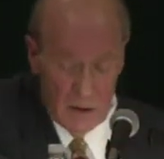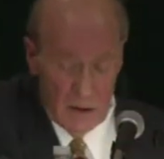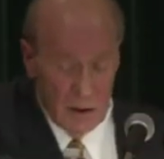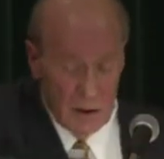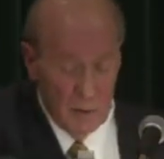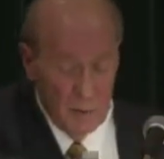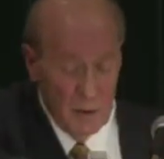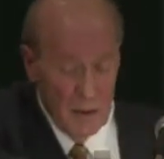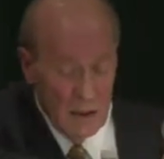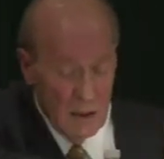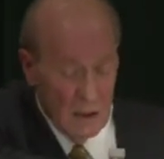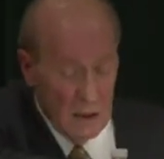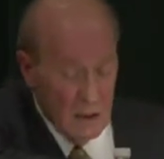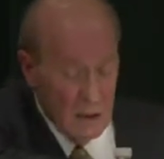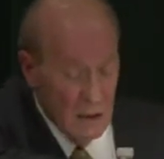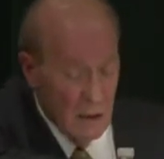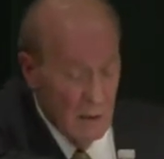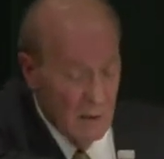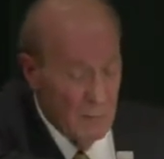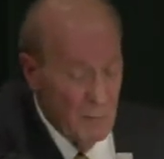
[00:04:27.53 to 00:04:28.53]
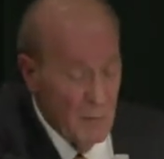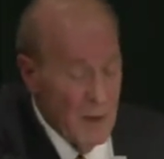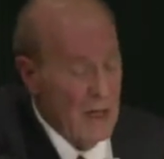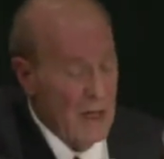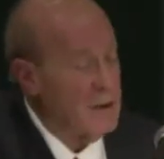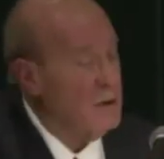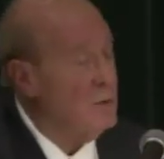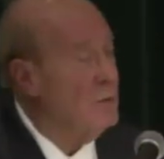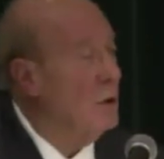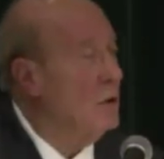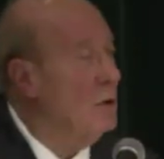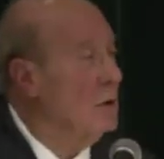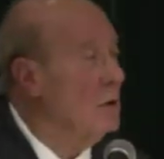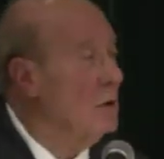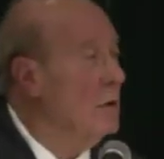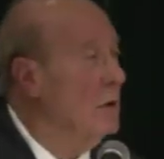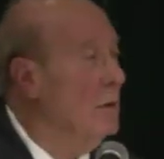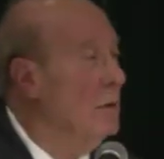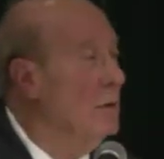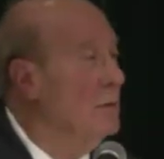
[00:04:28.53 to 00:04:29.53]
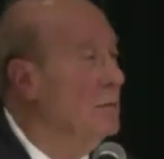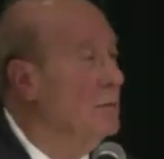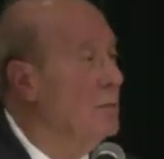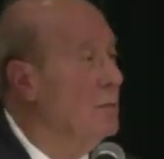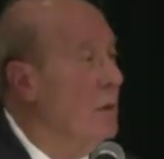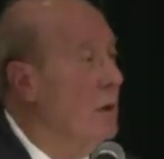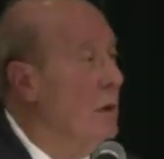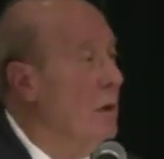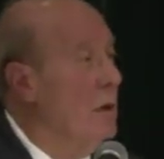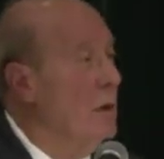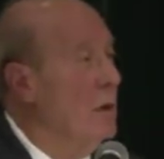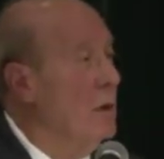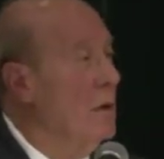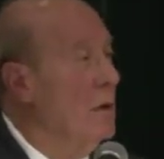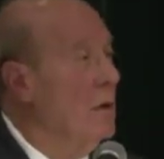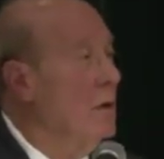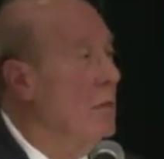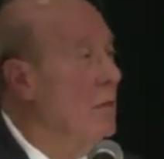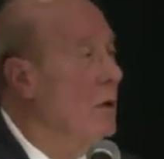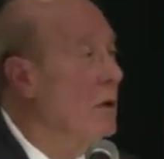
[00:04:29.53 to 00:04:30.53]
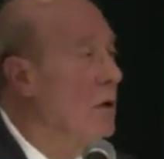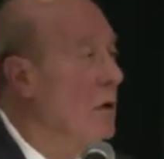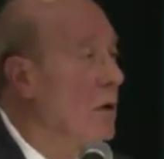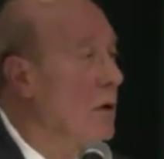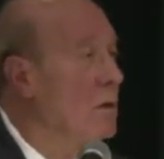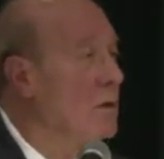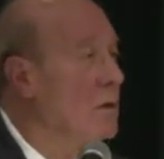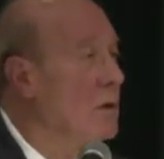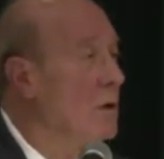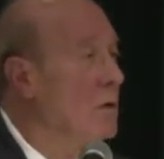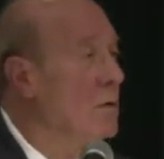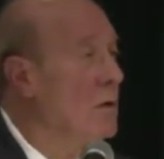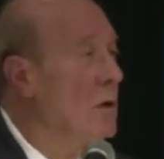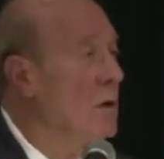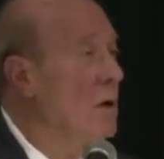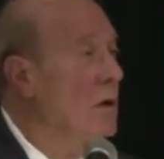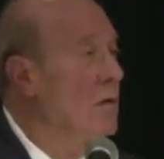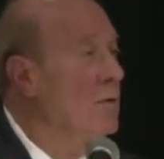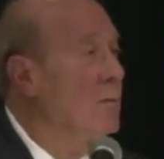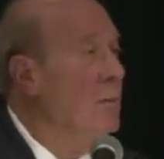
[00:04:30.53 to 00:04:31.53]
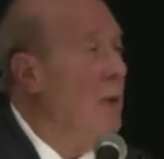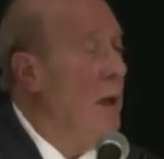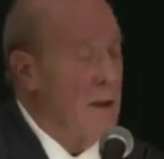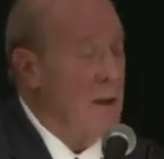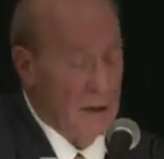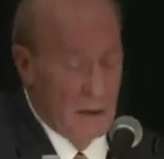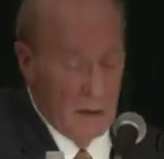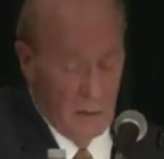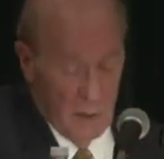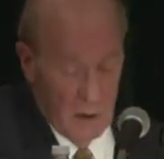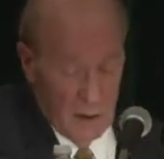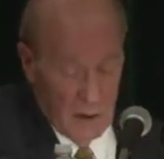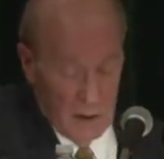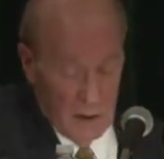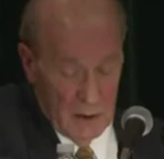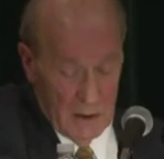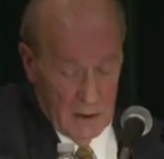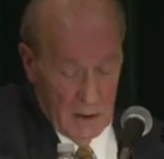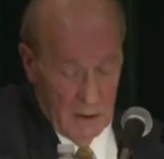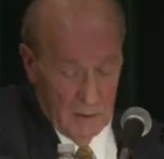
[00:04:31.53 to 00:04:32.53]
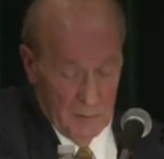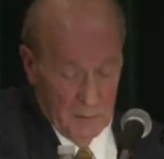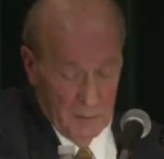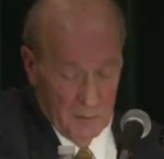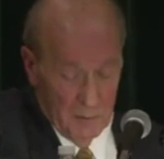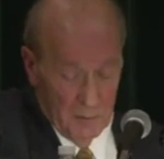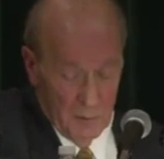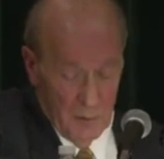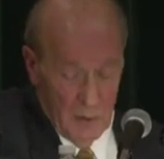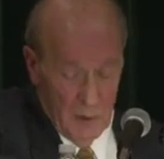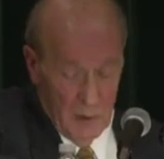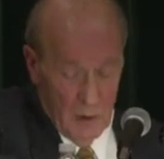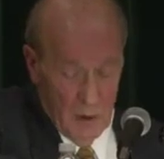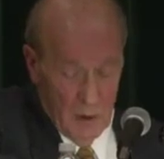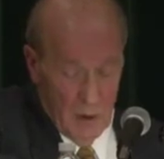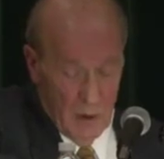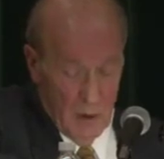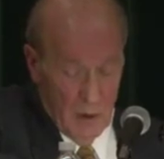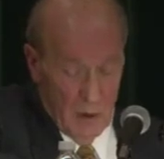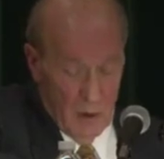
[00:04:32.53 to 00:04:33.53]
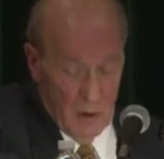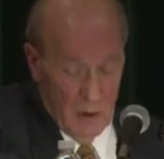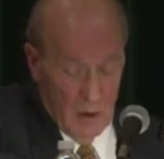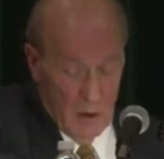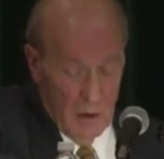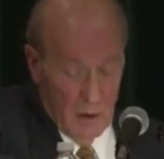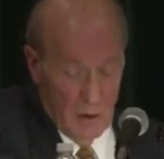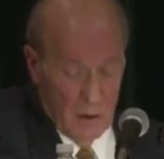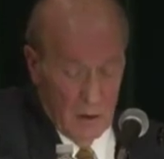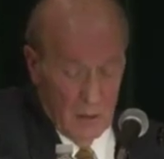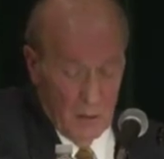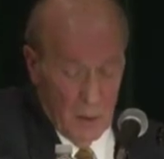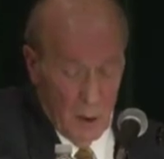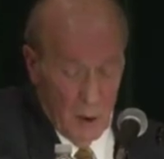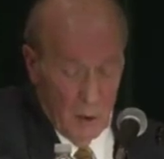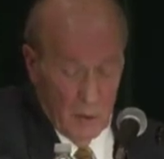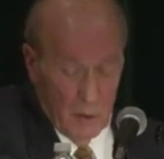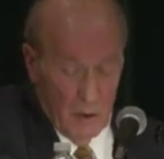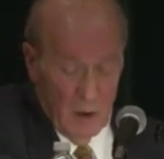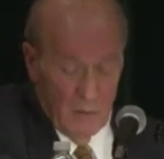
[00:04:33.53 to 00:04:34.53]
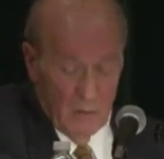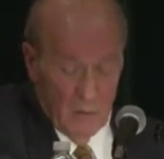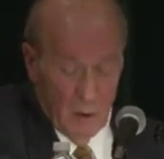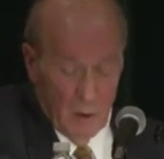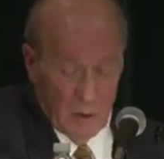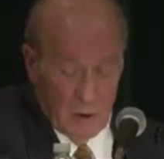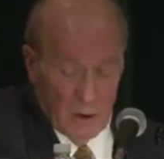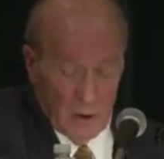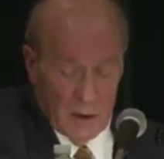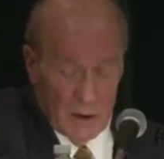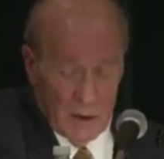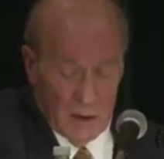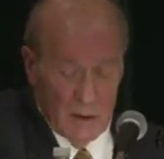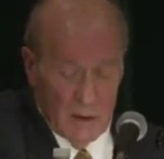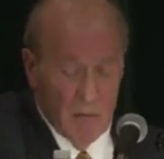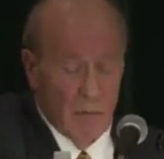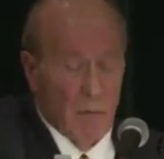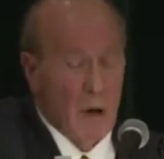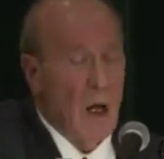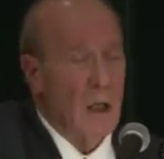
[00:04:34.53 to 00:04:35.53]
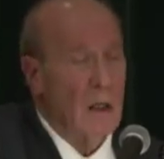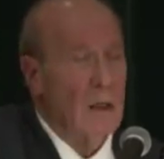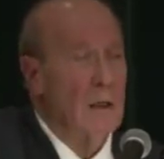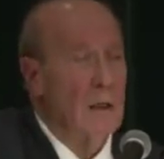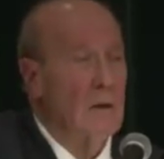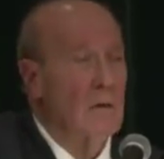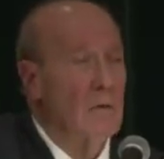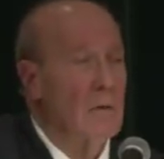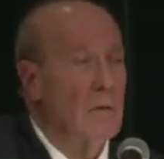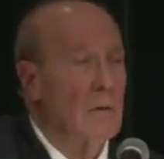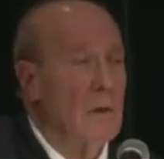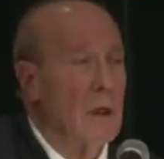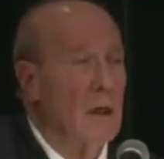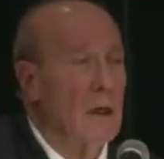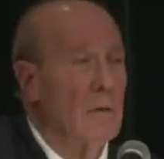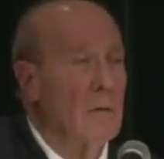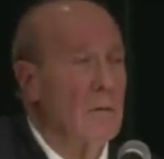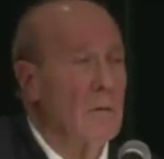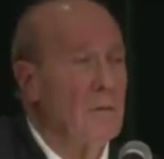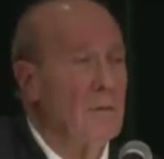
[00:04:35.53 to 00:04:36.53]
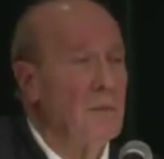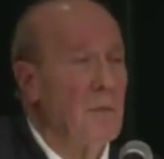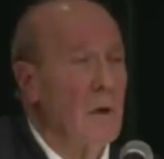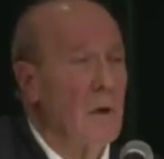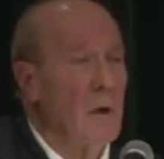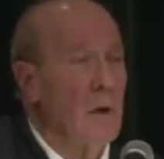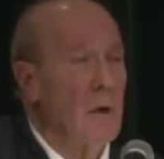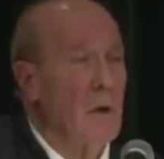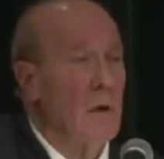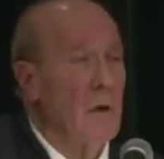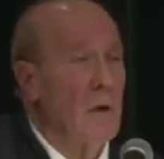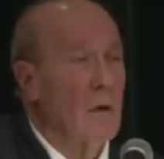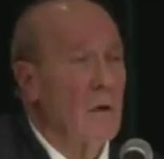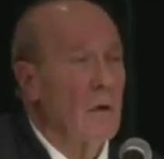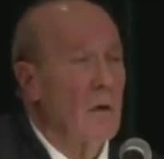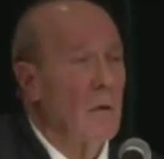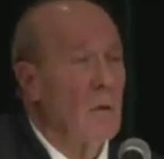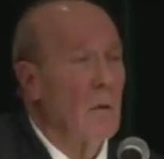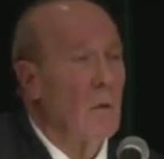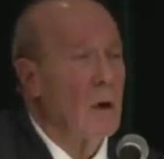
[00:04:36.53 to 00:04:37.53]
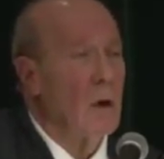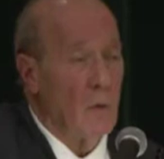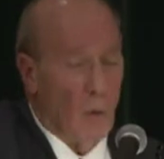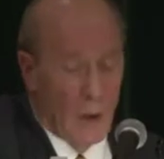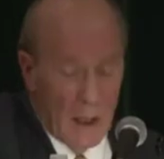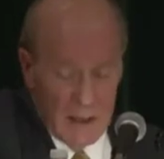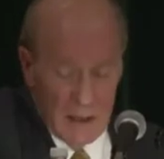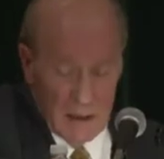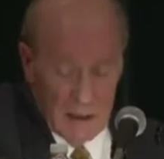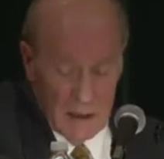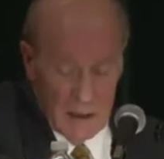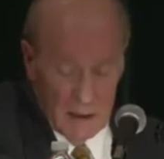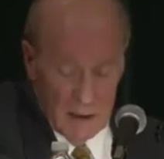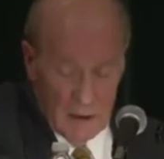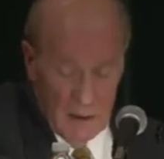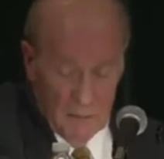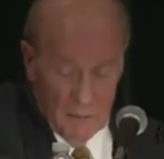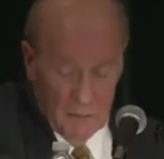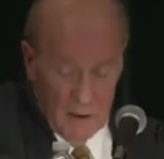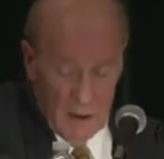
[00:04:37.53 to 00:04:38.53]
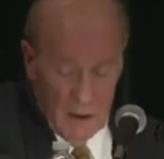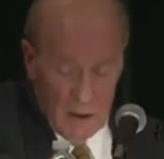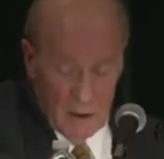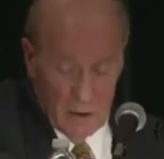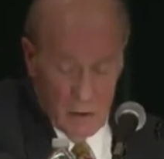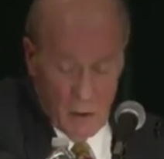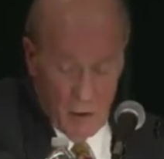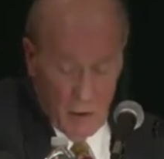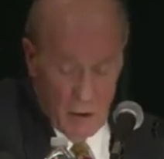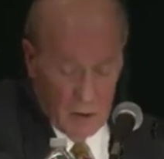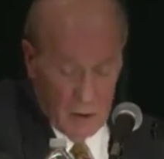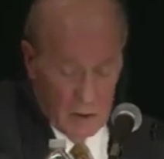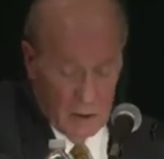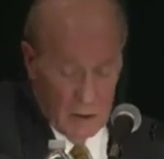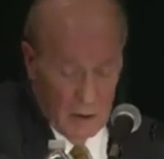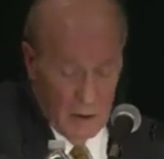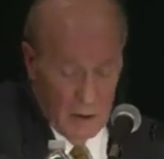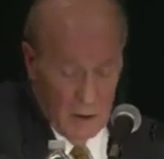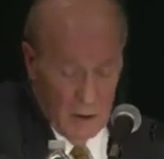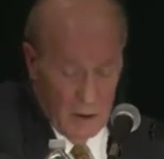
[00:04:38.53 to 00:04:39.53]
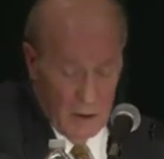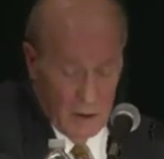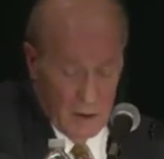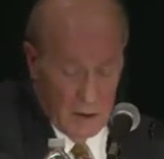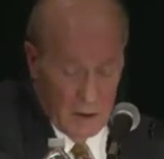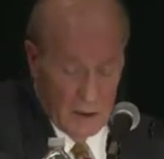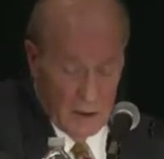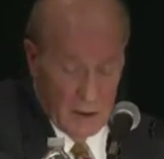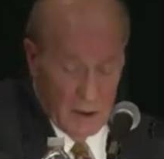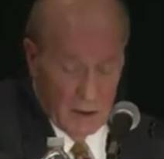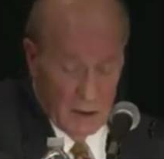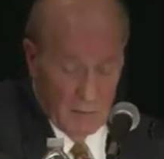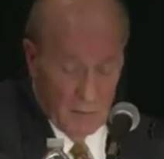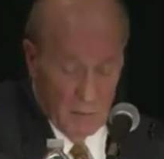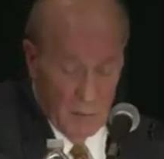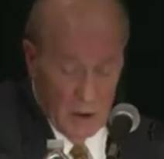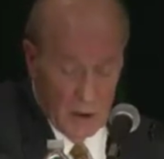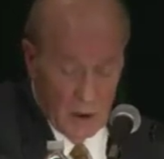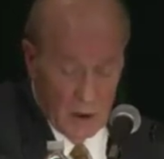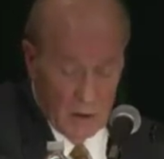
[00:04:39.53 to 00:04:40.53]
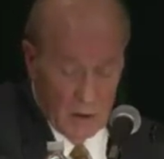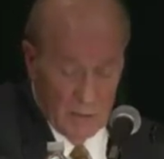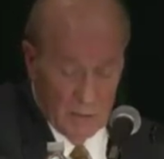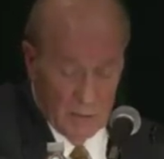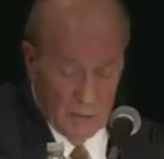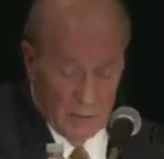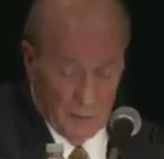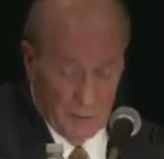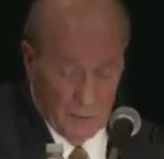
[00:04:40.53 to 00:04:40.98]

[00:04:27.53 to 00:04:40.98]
speaks of mass murder, but also of possibility. The poem evokes a symbolic realm, what Weiss Halivni called the sense of mission.